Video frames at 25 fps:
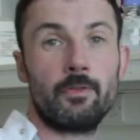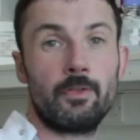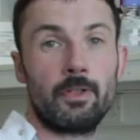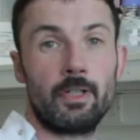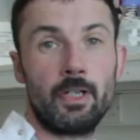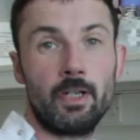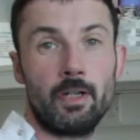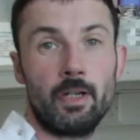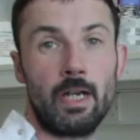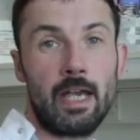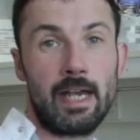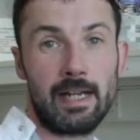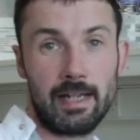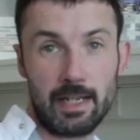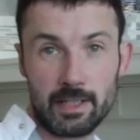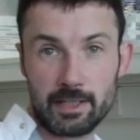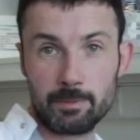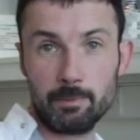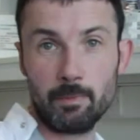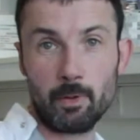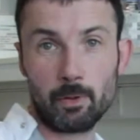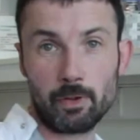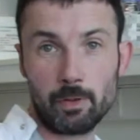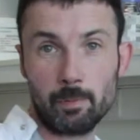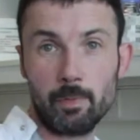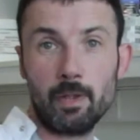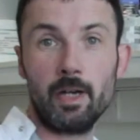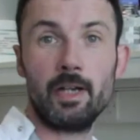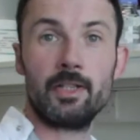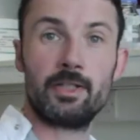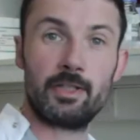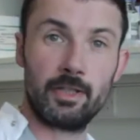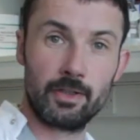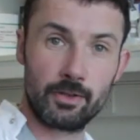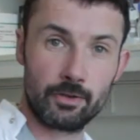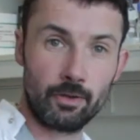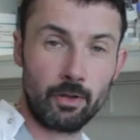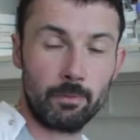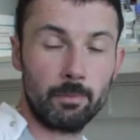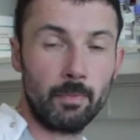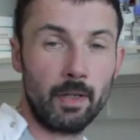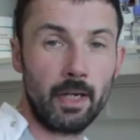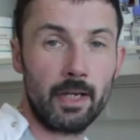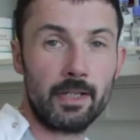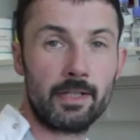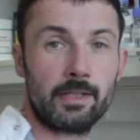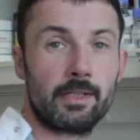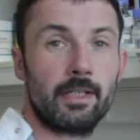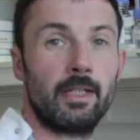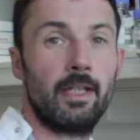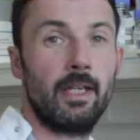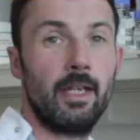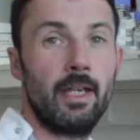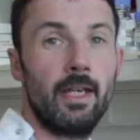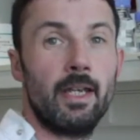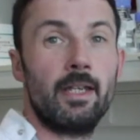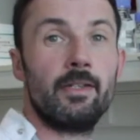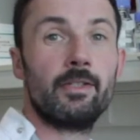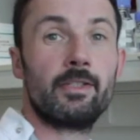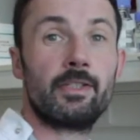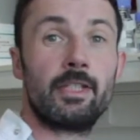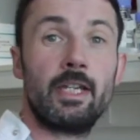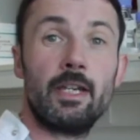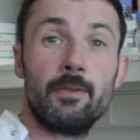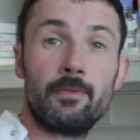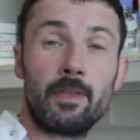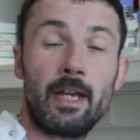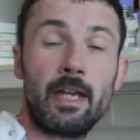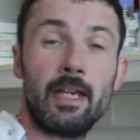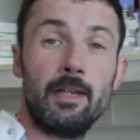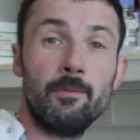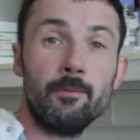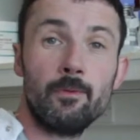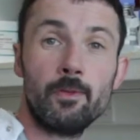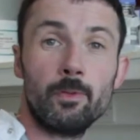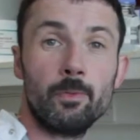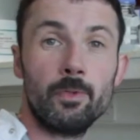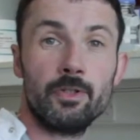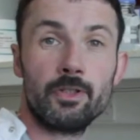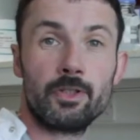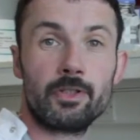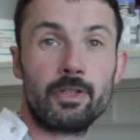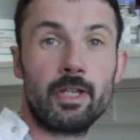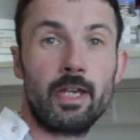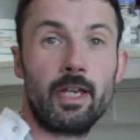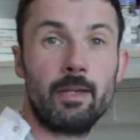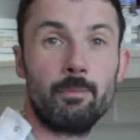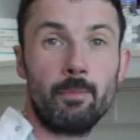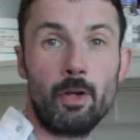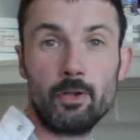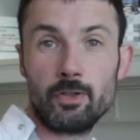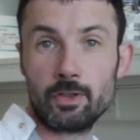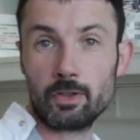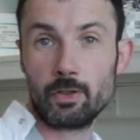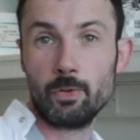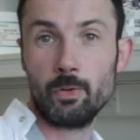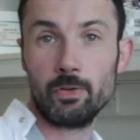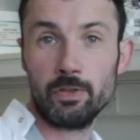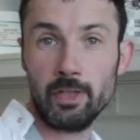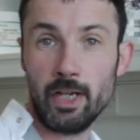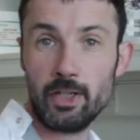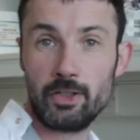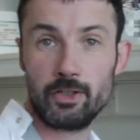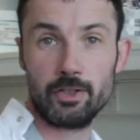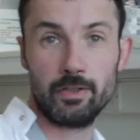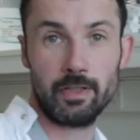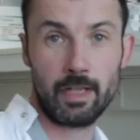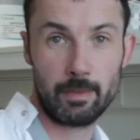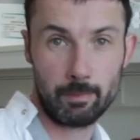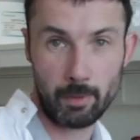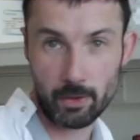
of the A L S model mice, the S O D mice, and see if that influenced their motor coordination, their